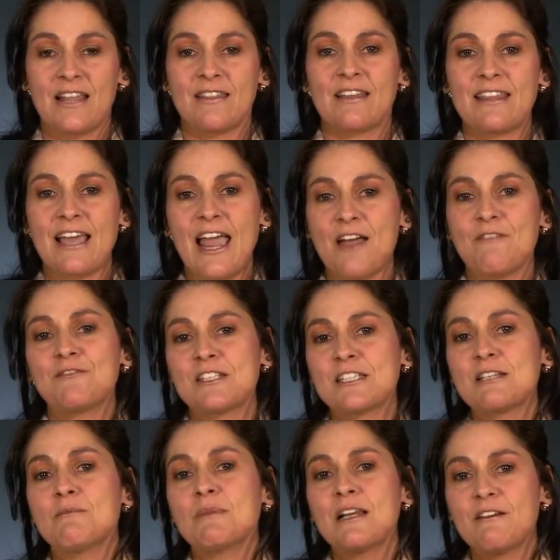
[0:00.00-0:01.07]
that they have
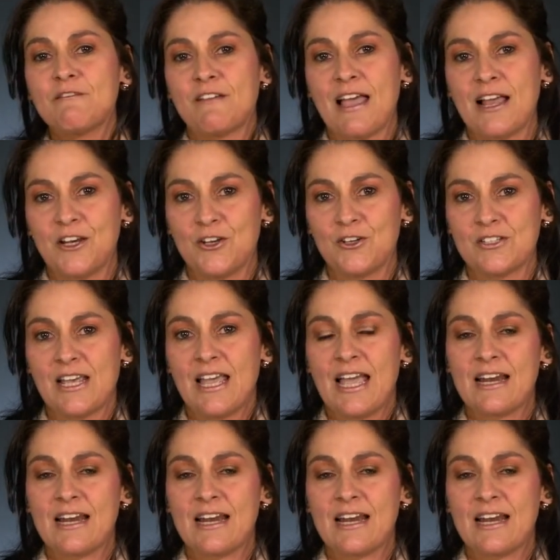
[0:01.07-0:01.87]
similar values